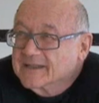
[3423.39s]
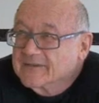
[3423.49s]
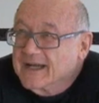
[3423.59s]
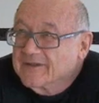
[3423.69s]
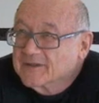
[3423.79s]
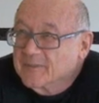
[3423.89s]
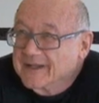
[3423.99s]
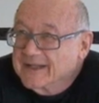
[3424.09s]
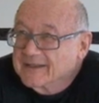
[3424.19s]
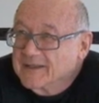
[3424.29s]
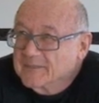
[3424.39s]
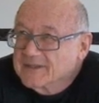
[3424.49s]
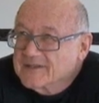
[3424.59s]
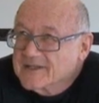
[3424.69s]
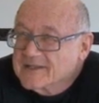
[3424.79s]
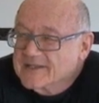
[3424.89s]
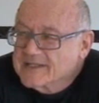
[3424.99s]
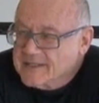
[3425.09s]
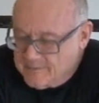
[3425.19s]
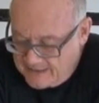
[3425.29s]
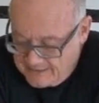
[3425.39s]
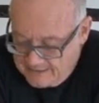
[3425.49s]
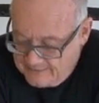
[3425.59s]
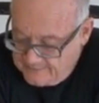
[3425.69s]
even have to break it up. It just dissipated.